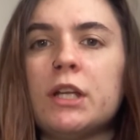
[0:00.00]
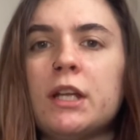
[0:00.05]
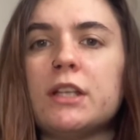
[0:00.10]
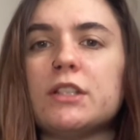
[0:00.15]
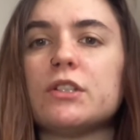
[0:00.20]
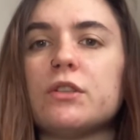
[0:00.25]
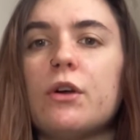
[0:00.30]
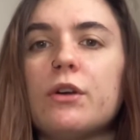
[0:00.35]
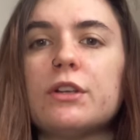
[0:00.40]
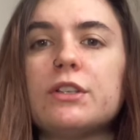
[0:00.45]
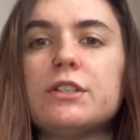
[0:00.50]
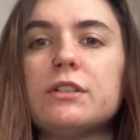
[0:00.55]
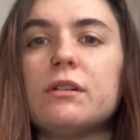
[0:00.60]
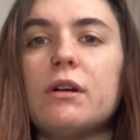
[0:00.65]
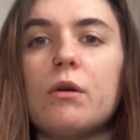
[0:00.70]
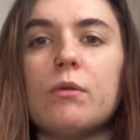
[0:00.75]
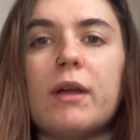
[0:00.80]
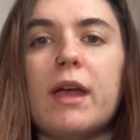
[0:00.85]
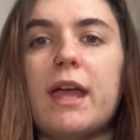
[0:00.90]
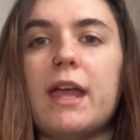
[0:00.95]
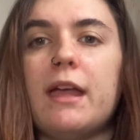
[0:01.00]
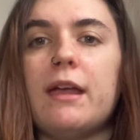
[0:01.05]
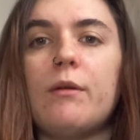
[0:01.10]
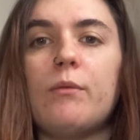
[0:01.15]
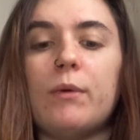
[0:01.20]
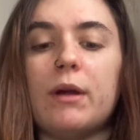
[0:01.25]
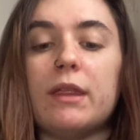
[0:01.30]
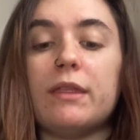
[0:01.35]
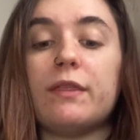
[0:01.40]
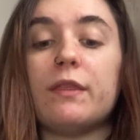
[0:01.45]
As long as you're okay
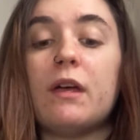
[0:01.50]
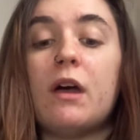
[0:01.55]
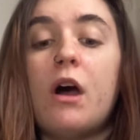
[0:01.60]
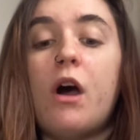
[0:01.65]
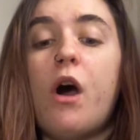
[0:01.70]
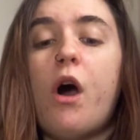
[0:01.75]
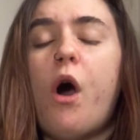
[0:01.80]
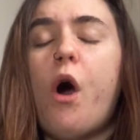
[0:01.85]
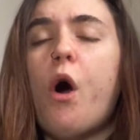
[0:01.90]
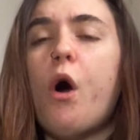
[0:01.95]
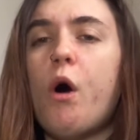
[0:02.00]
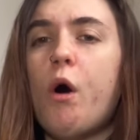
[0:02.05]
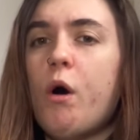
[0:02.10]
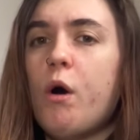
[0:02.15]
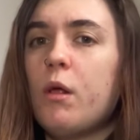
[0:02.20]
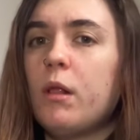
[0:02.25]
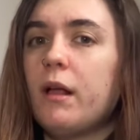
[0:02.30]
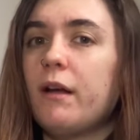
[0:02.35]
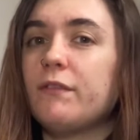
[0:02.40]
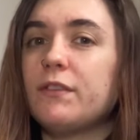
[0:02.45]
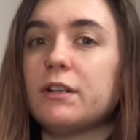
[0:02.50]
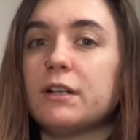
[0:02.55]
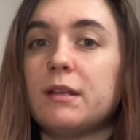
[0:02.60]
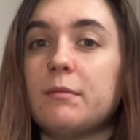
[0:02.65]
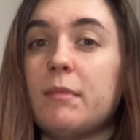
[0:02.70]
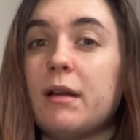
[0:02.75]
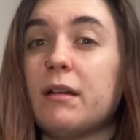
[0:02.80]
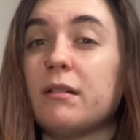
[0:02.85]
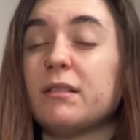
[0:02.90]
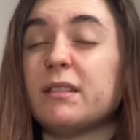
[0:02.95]
with all of your
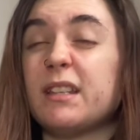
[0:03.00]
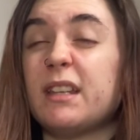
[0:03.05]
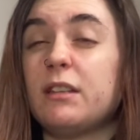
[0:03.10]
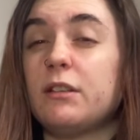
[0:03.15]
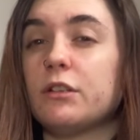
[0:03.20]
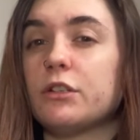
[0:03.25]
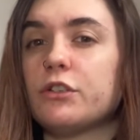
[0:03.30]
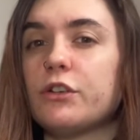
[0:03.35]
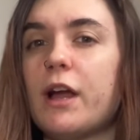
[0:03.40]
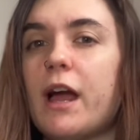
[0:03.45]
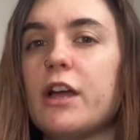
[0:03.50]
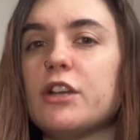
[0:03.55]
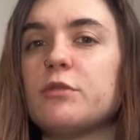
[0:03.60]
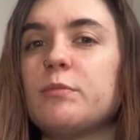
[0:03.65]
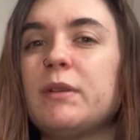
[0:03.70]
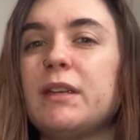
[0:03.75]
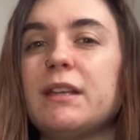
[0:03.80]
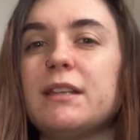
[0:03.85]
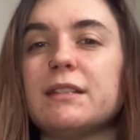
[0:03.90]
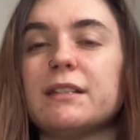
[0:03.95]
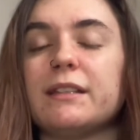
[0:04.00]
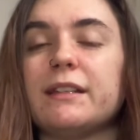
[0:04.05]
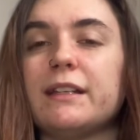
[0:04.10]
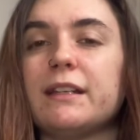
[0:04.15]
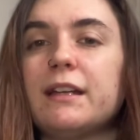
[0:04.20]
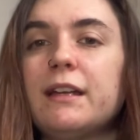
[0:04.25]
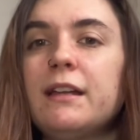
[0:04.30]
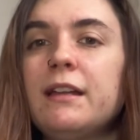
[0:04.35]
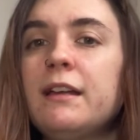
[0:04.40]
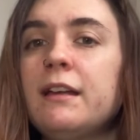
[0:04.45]
emails in your trash being
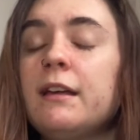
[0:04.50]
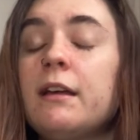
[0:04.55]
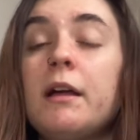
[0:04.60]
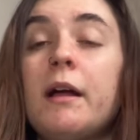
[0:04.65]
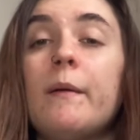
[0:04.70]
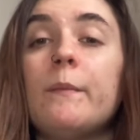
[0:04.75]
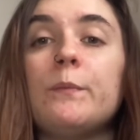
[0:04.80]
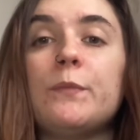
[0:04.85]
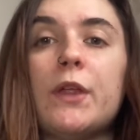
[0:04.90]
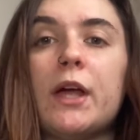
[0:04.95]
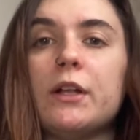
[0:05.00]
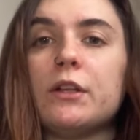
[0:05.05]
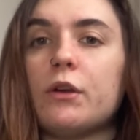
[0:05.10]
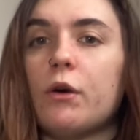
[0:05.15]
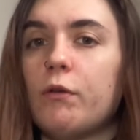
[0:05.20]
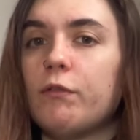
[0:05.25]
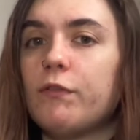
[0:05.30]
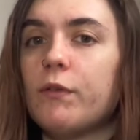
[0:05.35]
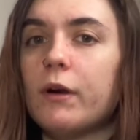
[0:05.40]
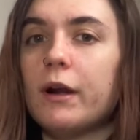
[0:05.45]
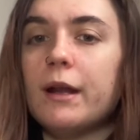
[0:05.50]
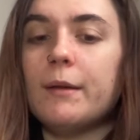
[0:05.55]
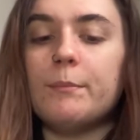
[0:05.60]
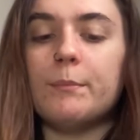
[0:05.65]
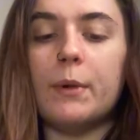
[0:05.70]
deleted, then go for it.